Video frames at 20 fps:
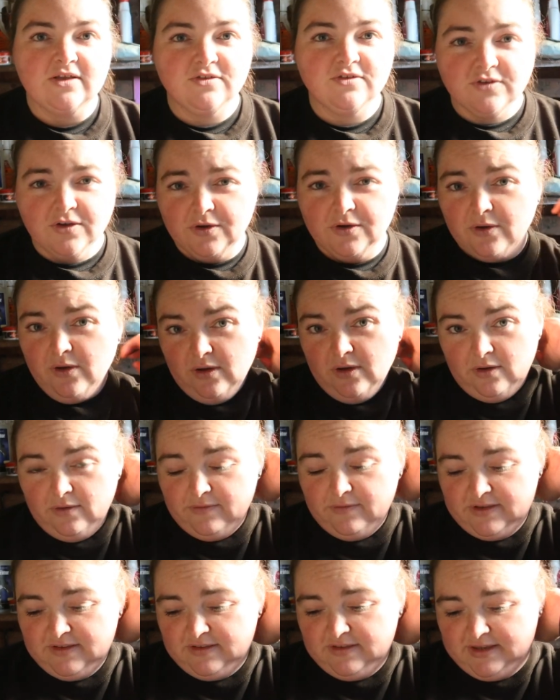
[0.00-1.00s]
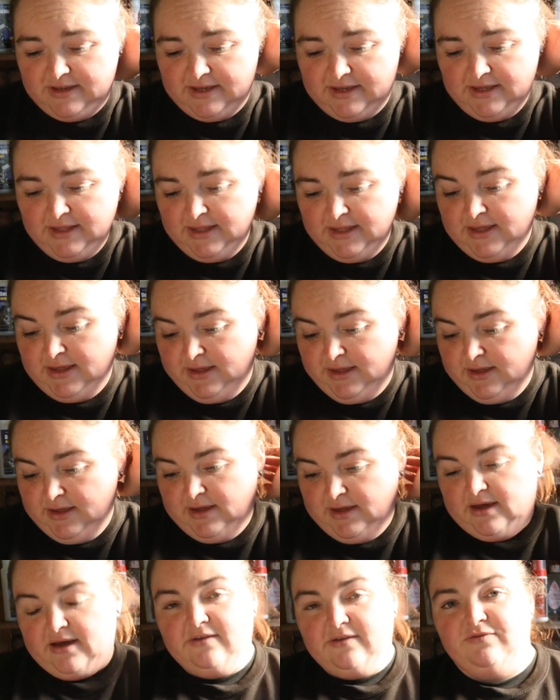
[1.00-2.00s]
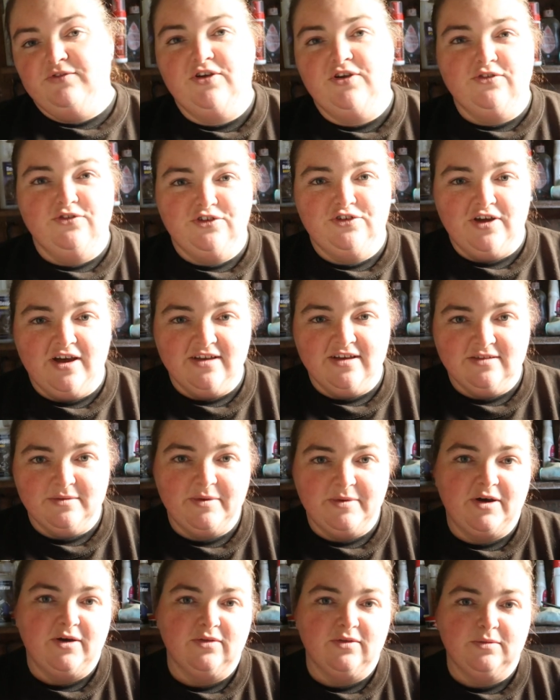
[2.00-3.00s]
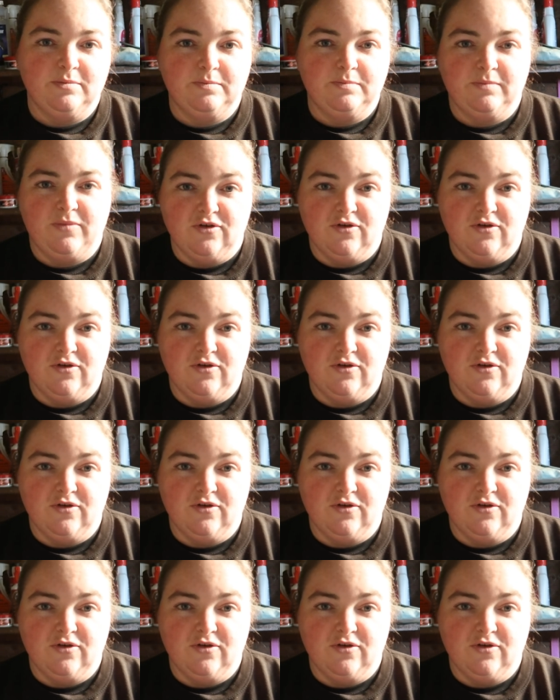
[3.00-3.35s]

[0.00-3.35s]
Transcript: So, obviously, I've told you guys about the